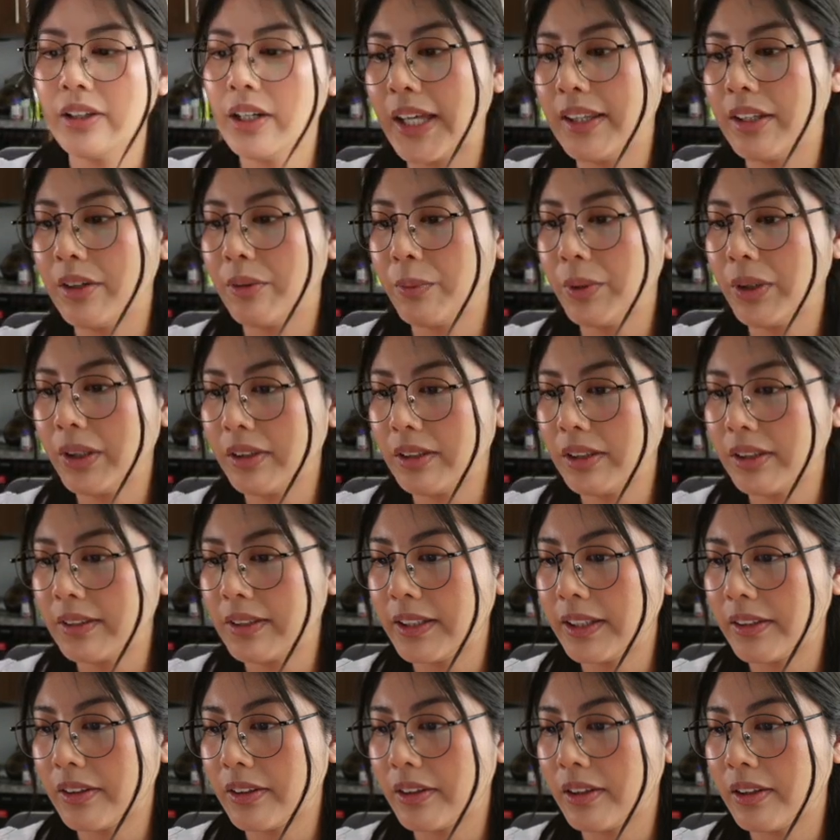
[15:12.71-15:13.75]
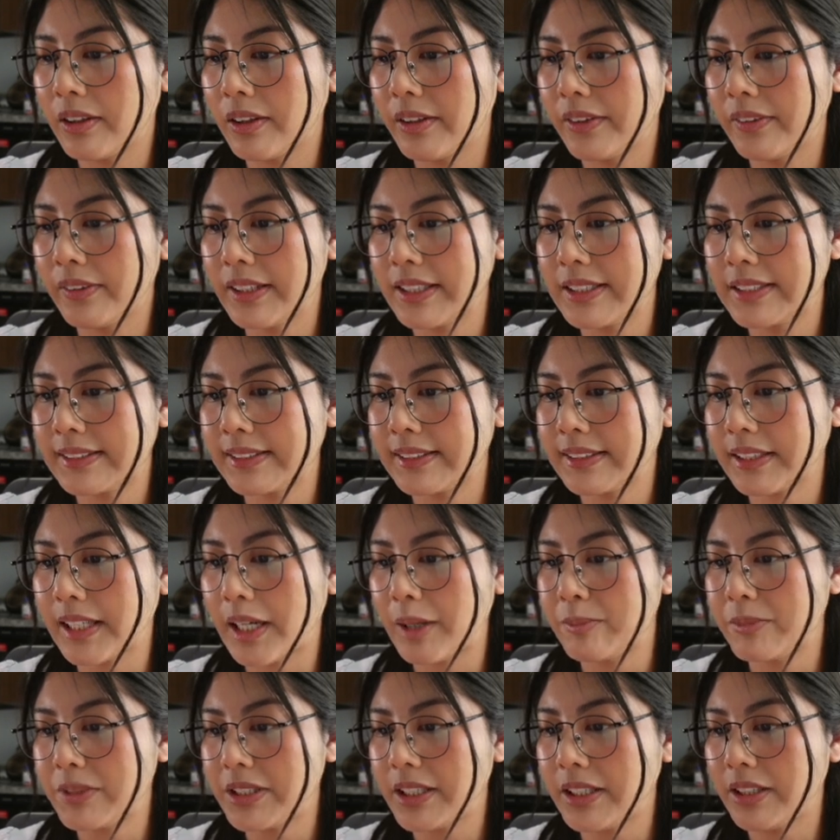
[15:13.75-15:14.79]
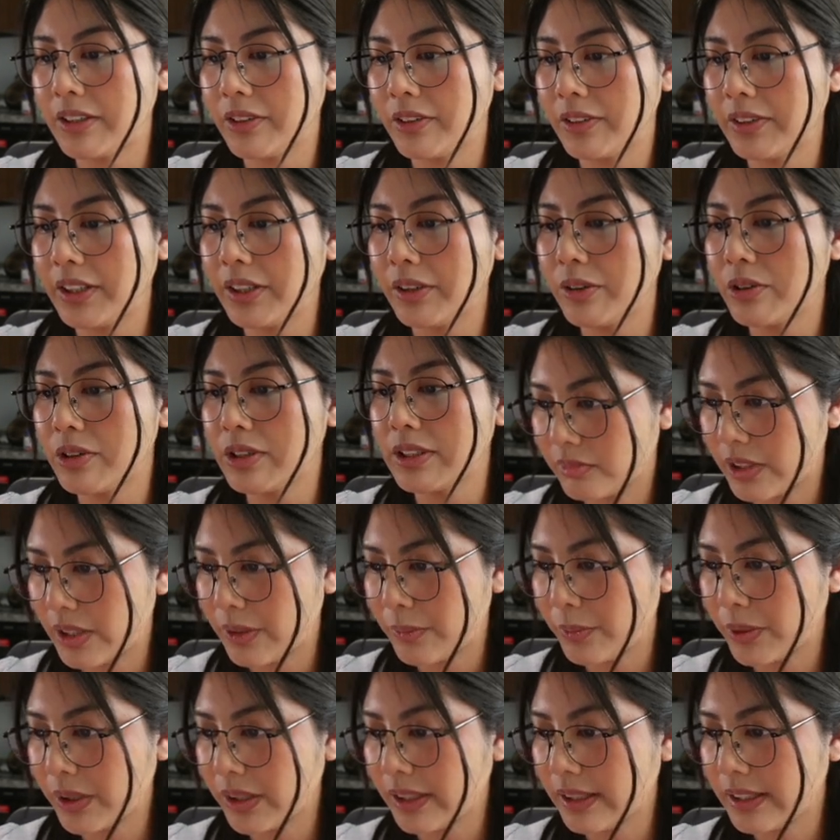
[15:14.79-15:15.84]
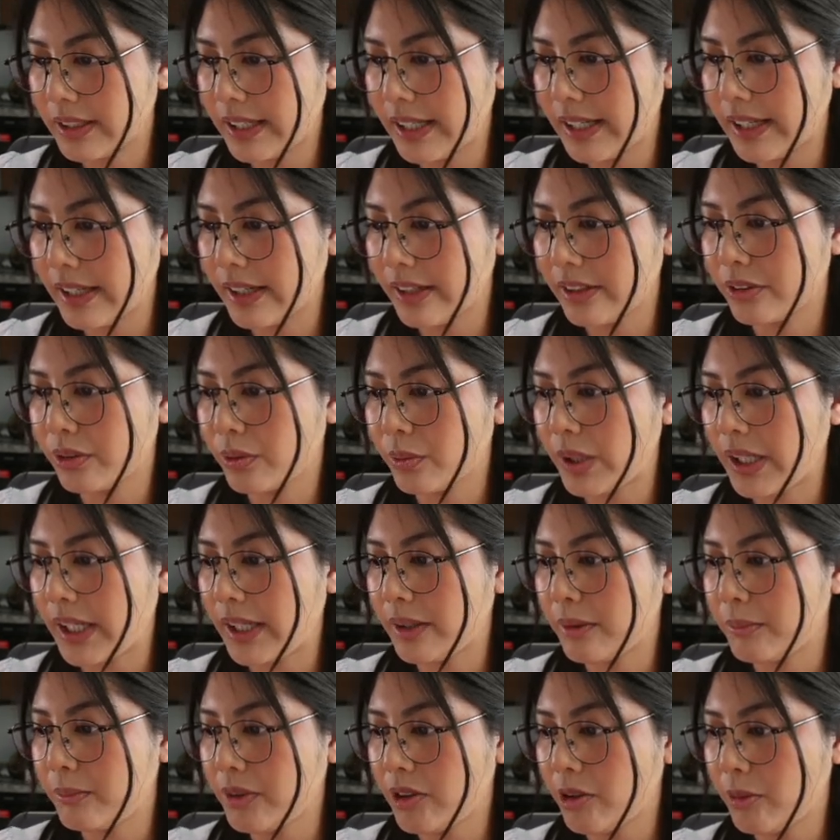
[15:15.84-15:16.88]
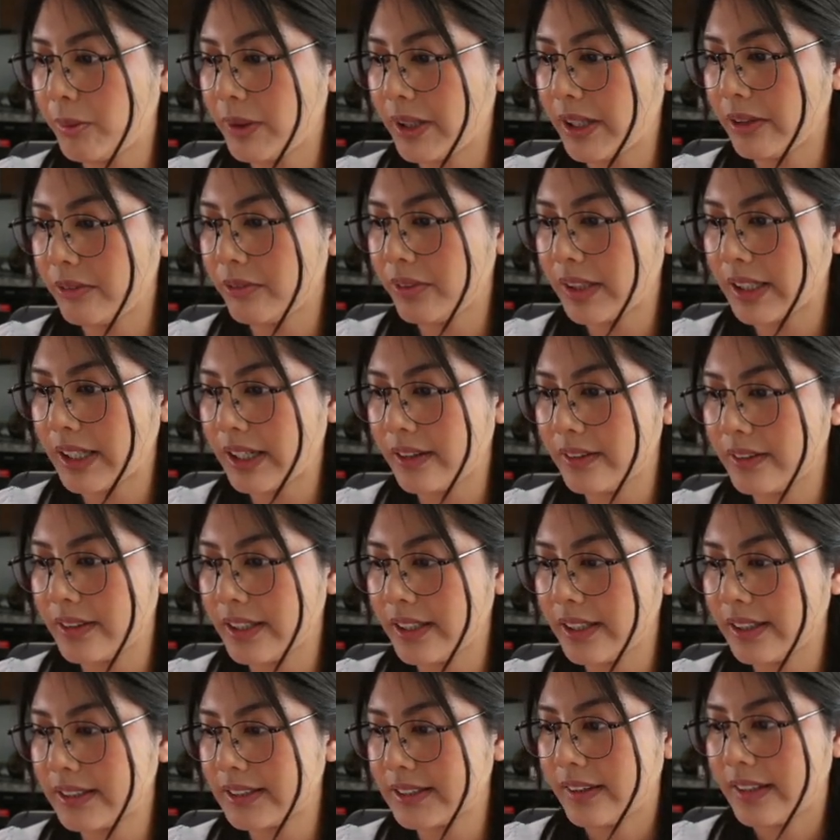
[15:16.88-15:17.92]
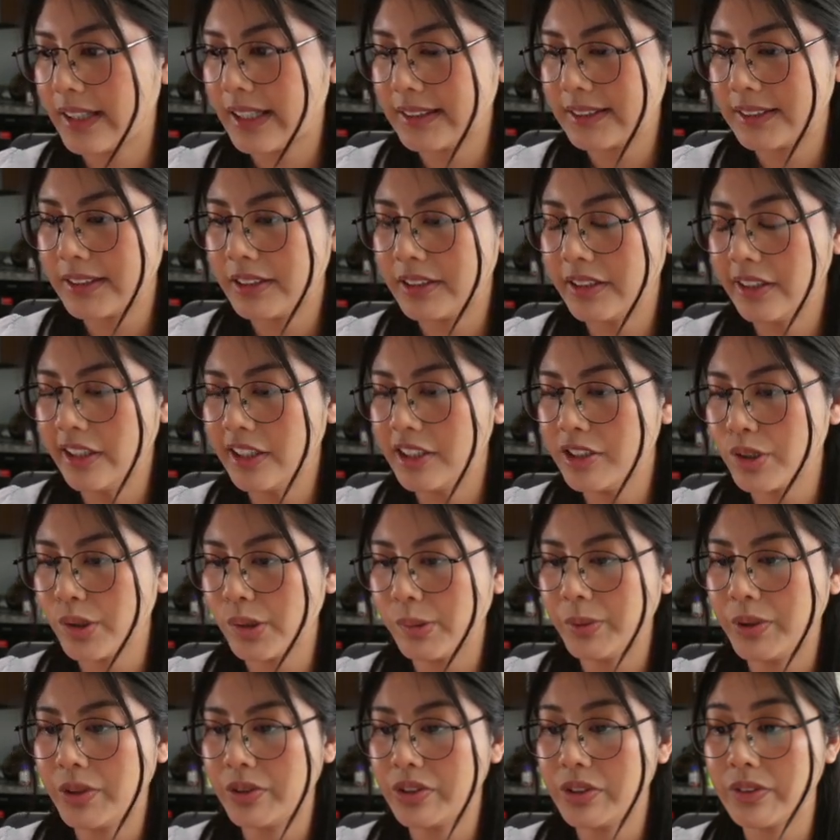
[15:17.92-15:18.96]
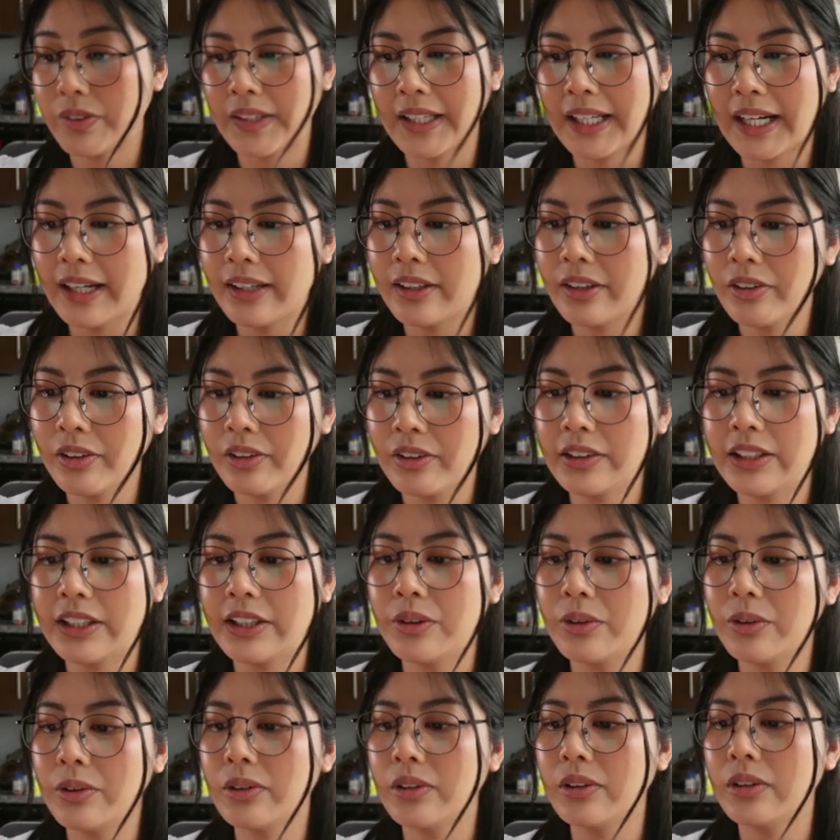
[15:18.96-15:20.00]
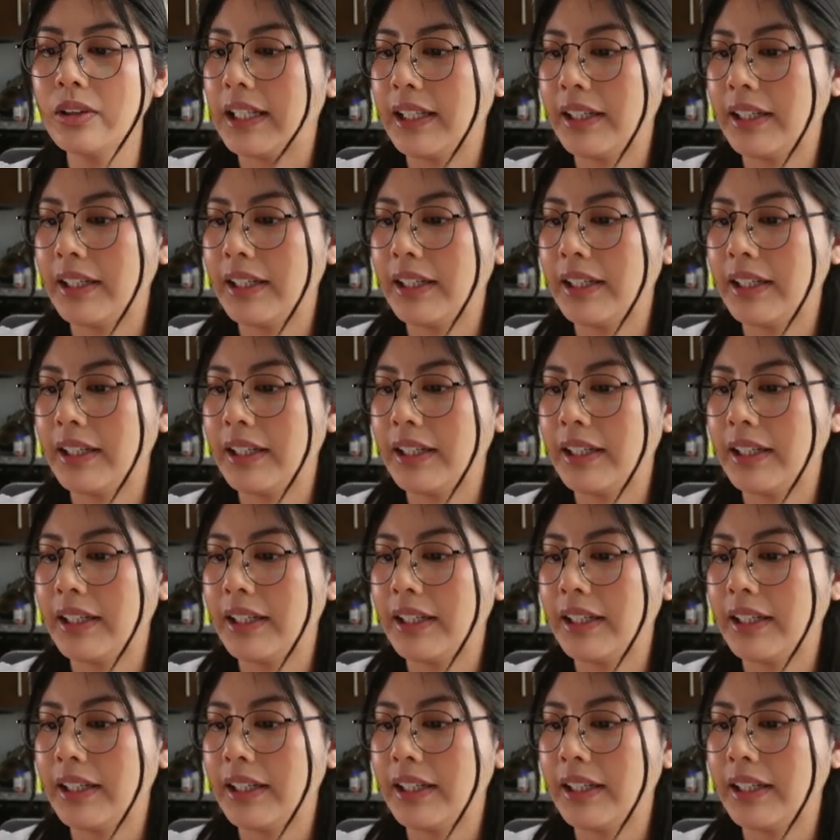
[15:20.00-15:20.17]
And then we're gonna click on this empty yearly goal, and we're gonna add create a meal plan with Alex. That's gonna contribute to that yearly goal.